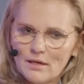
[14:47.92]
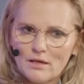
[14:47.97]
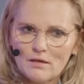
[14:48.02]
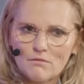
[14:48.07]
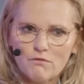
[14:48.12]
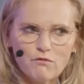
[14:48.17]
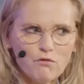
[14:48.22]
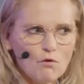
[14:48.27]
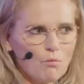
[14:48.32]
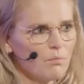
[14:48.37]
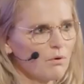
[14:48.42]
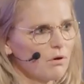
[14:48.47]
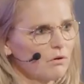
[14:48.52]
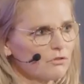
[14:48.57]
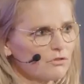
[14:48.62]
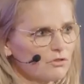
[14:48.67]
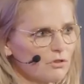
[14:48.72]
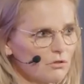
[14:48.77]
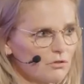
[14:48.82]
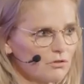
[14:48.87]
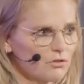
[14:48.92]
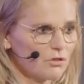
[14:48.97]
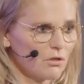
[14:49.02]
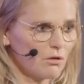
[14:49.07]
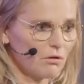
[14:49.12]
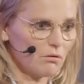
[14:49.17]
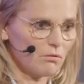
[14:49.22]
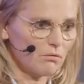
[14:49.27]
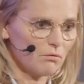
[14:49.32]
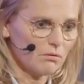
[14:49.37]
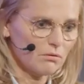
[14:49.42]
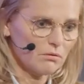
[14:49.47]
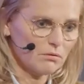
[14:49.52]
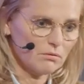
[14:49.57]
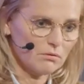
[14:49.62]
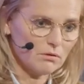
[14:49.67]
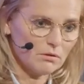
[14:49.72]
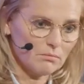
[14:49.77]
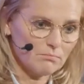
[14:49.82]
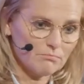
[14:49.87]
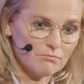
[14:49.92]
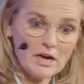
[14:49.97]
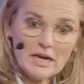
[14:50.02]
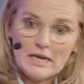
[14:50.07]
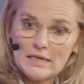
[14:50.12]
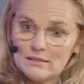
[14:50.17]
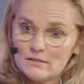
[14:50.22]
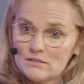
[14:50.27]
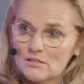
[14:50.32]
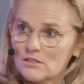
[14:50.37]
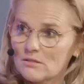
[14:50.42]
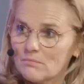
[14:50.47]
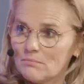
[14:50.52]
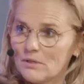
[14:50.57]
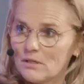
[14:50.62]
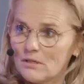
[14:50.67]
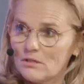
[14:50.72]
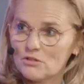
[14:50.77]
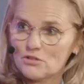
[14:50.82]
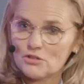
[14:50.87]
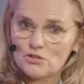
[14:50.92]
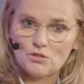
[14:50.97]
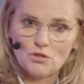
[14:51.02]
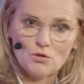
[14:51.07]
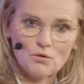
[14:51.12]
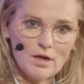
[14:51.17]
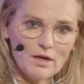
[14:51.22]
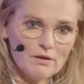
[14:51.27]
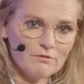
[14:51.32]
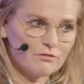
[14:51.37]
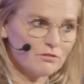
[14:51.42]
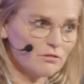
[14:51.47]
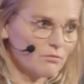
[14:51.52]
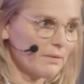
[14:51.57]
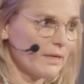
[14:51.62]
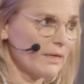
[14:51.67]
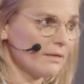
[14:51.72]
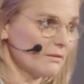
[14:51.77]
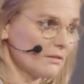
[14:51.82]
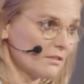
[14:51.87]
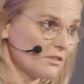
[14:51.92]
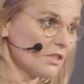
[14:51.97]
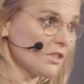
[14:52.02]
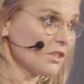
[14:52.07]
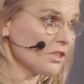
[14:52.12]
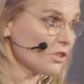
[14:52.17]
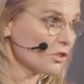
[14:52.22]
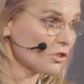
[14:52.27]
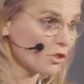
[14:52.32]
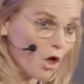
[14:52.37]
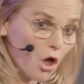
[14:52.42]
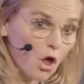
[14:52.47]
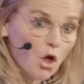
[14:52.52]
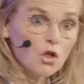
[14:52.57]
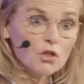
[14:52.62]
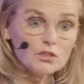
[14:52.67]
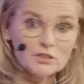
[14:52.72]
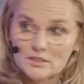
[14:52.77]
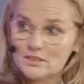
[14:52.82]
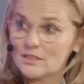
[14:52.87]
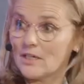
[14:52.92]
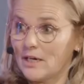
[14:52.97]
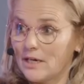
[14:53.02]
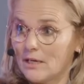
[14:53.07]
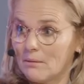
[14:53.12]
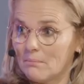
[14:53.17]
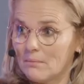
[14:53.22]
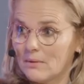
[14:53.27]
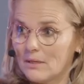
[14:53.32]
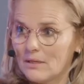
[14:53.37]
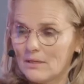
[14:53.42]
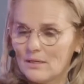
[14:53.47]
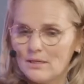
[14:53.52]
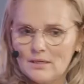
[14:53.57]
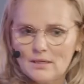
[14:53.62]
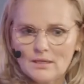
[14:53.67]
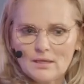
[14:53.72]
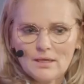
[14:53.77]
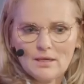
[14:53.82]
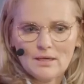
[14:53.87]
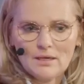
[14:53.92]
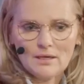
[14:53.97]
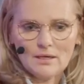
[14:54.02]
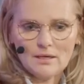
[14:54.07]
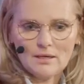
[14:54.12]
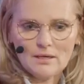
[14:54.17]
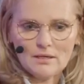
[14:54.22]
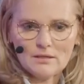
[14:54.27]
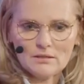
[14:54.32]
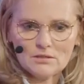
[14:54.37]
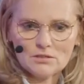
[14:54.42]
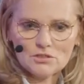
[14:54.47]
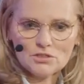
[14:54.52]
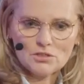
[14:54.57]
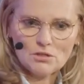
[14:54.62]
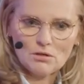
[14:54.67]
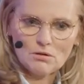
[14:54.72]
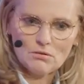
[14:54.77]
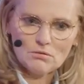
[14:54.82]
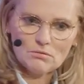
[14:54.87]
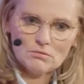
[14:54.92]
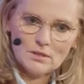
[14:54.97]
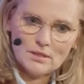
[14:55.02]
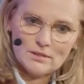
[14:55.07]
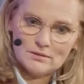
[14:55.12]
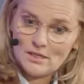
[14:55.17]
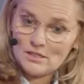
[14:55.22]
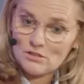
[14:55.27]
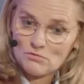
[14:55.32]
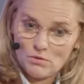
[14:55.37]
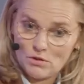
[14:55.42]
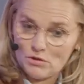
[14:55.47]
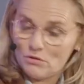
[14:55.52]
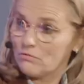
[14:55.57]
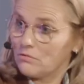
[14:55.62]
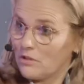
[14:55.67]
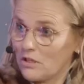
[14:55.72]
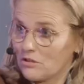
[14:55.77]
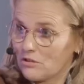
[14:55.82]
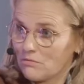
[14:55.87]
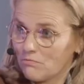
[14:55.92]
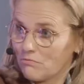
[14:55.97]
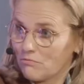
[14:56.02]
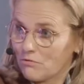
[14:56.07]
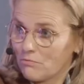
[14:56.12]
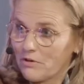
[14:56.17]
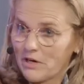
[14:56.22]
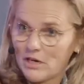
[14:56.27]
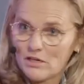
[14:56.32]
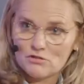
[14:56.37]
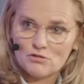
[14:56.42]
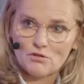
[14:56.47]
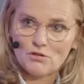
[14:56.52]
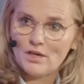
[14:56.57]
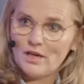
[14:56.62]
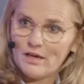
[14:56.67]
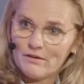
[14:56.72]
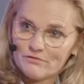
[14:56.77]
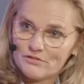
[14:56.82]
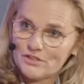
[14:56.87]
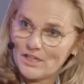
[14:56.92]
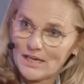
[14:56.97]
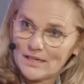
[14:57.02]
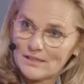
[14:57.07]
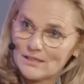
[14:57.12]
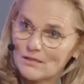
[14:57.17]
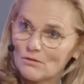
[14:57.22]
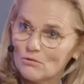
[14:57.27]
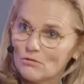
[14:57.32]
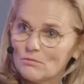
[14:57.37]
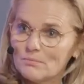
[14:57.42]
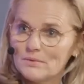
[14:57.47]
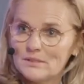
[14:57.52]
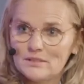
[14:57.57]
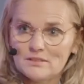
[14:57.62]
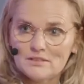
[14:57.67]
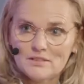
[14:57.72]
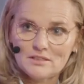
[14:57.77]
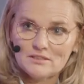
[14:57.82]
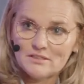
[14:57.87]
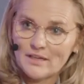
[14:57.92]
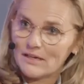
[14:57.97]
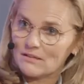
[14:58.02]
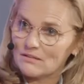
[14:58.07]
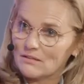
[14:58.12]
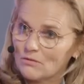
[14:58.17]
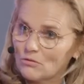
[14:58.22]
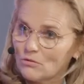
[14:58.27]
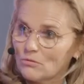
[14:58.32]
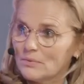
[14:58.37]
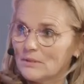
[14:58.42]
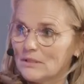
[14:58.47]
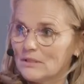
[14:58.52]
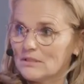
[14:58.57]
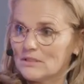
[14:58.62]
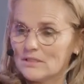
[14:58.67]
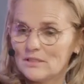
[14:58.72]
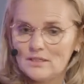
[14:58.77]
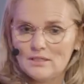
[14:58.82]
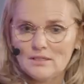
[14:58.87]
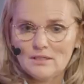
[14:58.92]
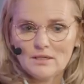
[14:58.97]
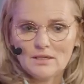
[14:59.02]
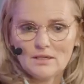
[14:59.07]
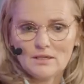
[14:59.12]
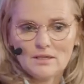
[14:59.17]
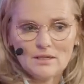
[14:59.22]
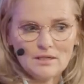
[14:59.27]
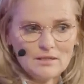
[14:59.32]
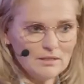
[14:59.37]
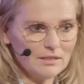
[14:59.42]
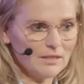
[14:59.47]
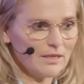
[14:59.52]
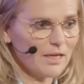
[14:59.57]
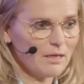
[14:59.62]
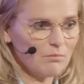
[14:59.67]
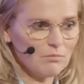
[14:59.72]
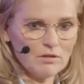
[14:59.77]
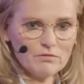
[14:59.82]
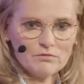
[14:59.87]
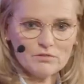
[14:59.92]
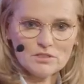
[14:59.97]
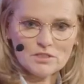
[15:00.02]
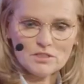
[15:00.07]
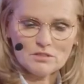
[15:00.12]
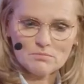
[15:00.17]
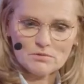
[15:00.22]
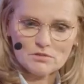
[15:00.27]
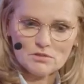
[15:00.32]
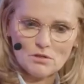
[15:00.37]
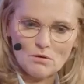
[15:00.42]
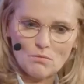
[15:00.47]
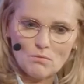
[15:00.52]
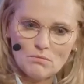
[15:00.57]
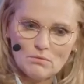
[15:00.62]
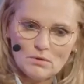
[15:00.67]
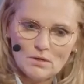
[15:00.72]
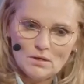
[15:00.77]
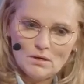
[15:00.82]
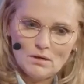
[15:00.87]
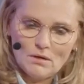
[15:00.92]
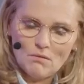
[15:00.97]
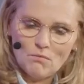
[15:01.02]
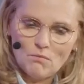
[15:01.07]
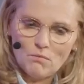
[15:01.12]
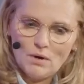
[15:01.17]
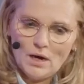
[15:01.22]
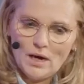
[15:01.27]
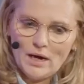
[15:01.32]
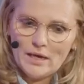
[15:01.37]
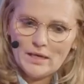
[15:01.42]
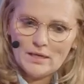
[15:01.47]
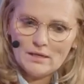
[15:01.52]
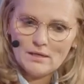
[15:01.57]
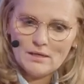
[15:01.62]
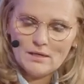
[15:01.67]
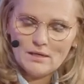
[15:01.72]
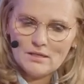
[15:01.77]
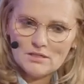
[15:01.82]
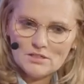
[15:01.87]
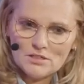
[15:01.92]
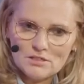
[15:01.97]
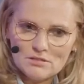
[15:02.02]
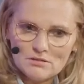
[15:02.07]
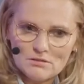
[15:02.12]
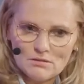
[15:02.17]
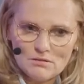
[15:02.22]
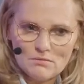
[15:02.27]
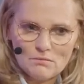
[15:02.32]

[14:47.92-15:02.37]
like football is also brains, because you have to make decisions all the time. And so, and that's what, that's brain. So you have technical ability, tactical ability, and in the game you have the system. So why is